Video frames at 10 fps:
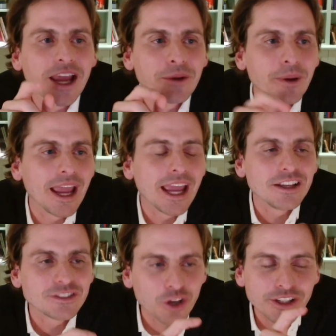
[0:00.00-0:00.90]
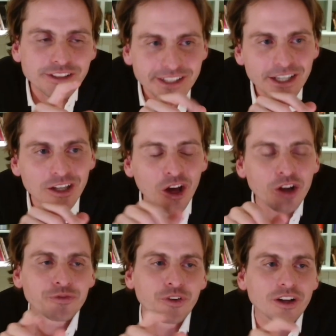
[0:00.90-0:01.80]
Okay, so you see a
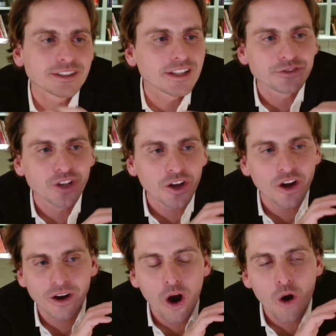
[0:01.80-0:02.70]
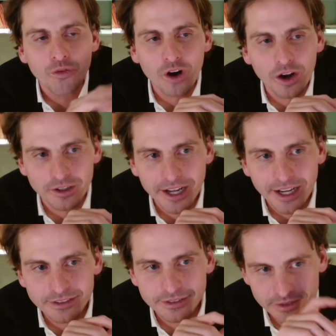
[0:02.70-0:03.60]
lot of funds that have done over
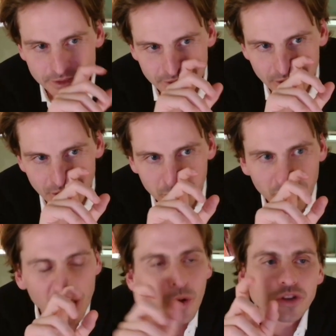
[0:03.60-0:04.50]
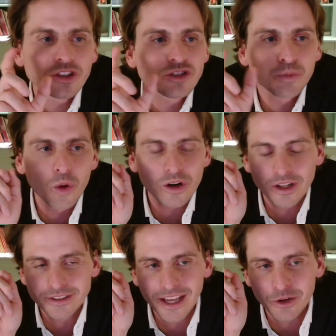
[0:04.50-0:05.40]
100x, but are also
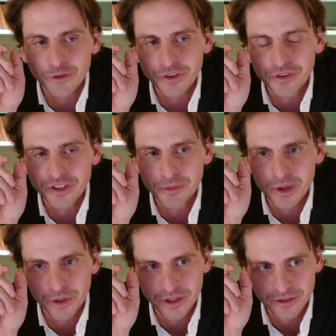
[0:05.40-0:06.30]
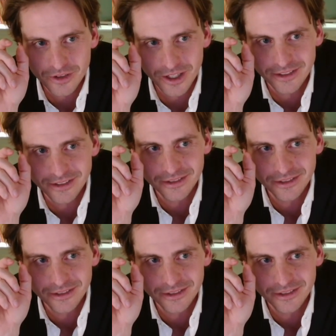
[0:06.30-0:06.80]
smaller than 10 or 15 million, right?